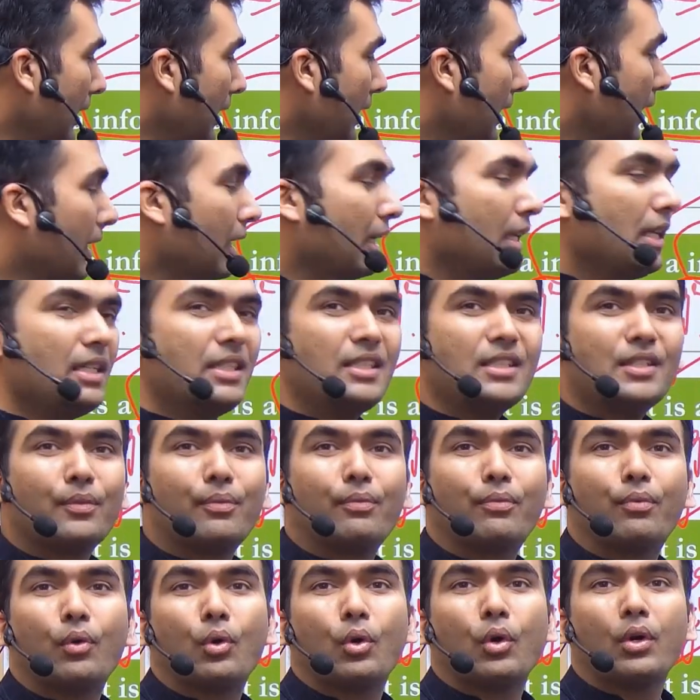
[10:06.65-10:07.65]

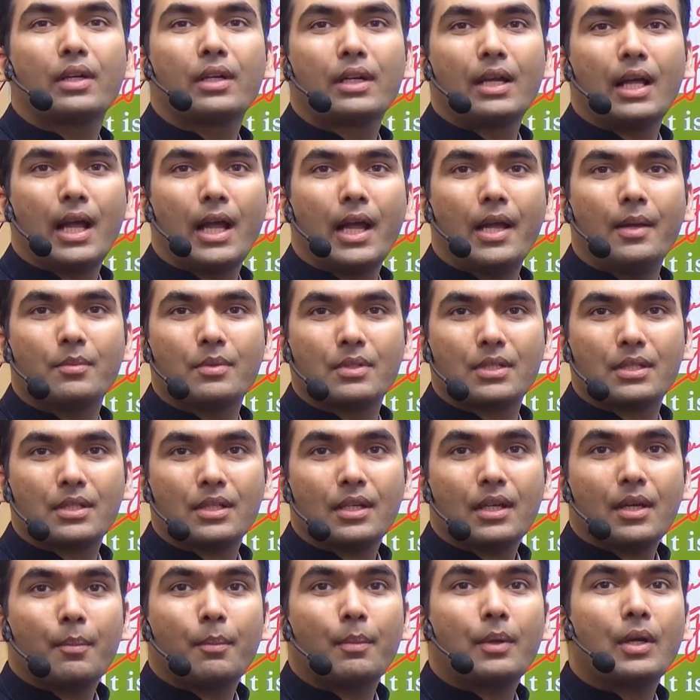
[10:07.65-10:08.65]
increased 4
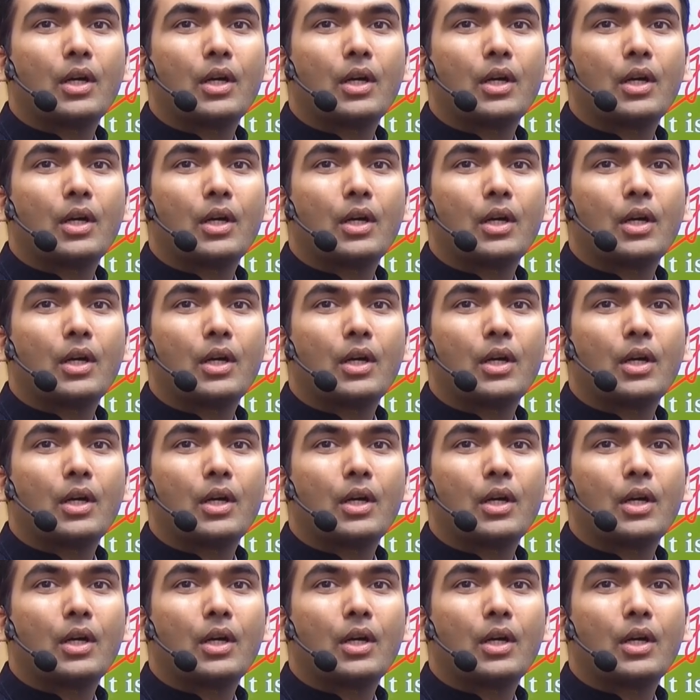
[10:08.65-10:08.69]
times